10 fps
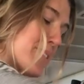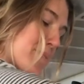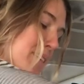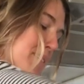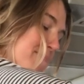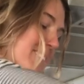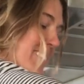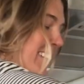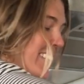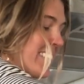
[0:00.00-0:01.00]
sometimes
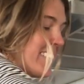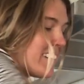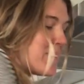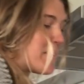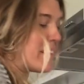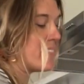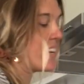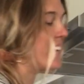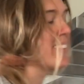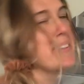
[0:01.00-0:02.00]
I might have to
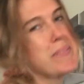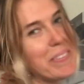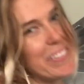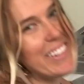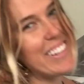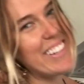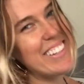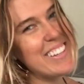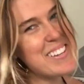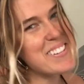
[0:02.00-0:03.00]
add a little bit of
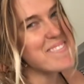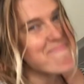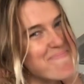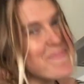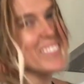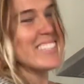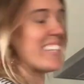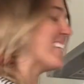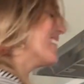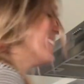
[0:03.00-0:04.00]
honey. We'll see.